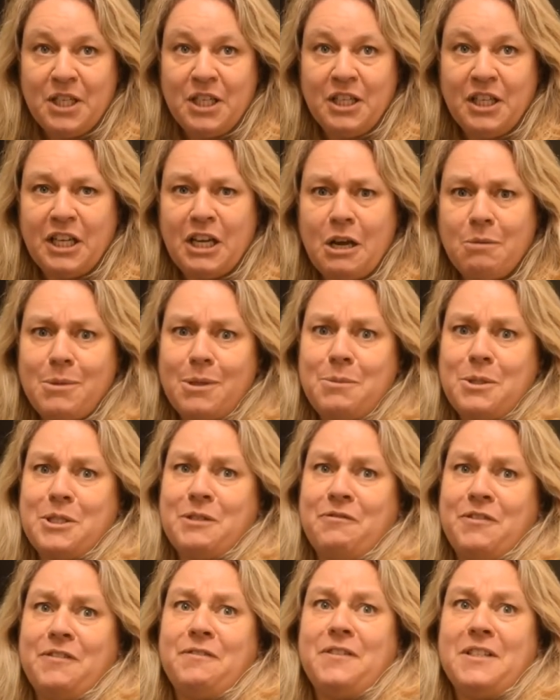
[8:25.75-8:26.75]
like I'm
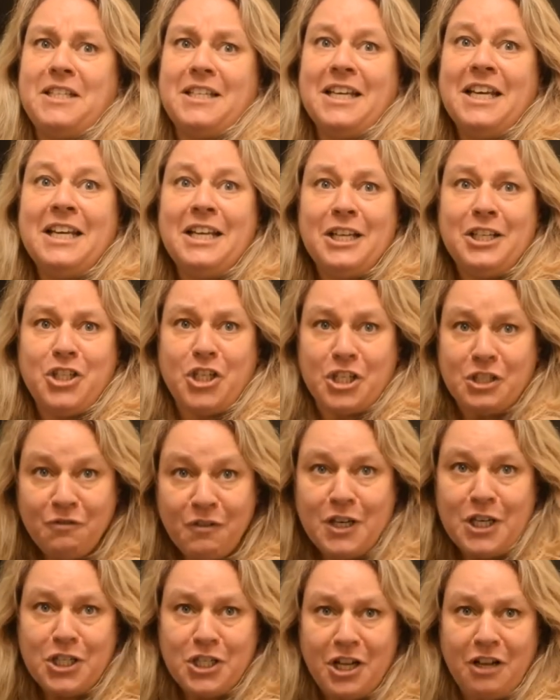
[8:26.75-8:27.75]
almost 50, just
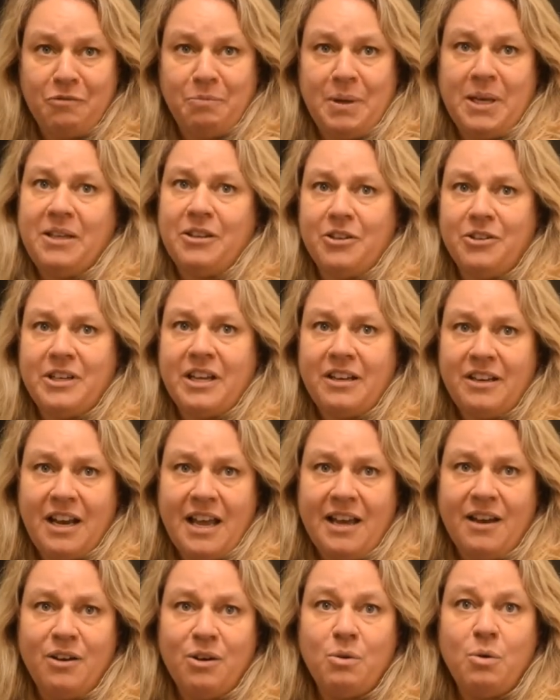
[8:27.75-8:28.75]
finished off paying their debt
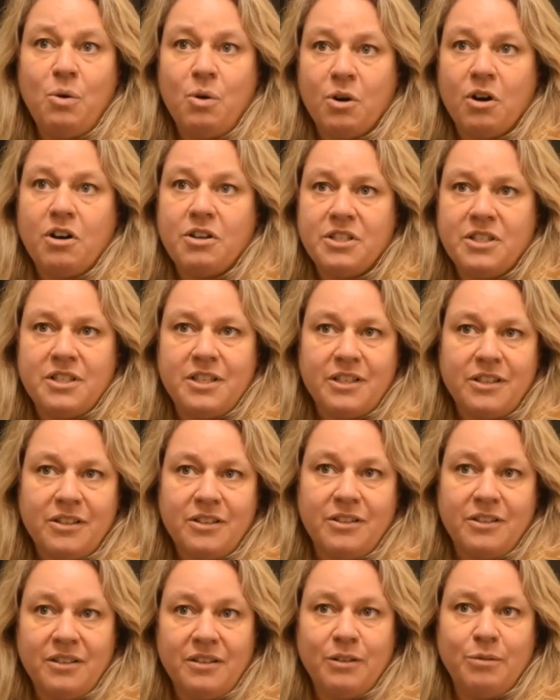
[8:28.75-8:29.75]
now, or are
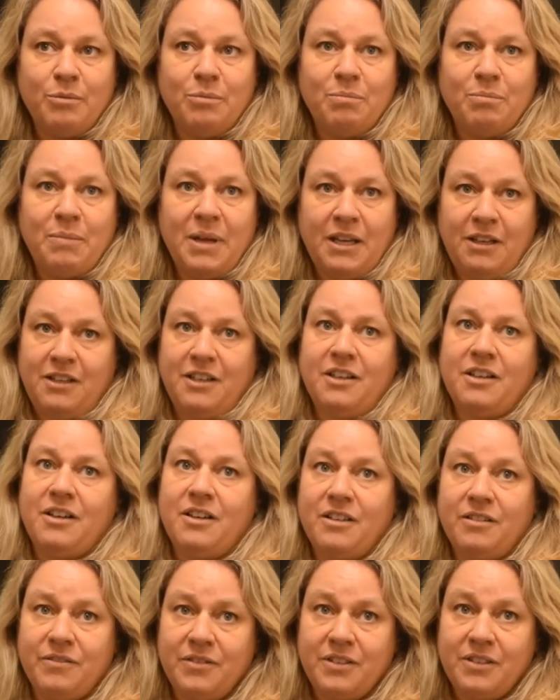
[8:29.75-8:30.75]
still paying it
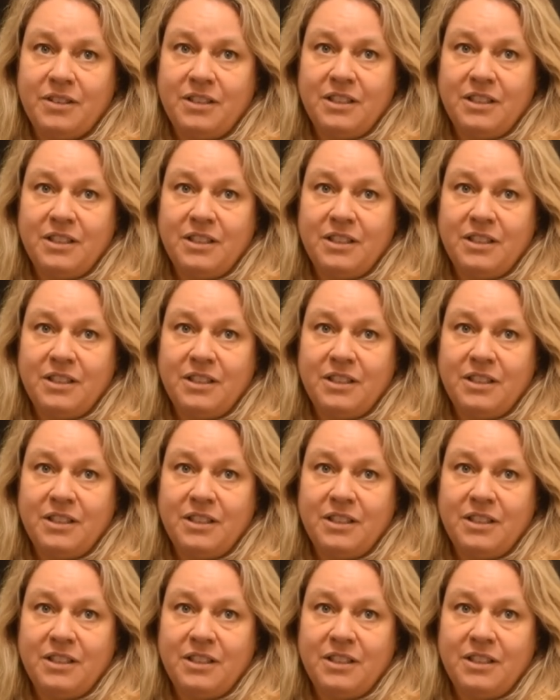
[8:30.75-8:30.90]
off.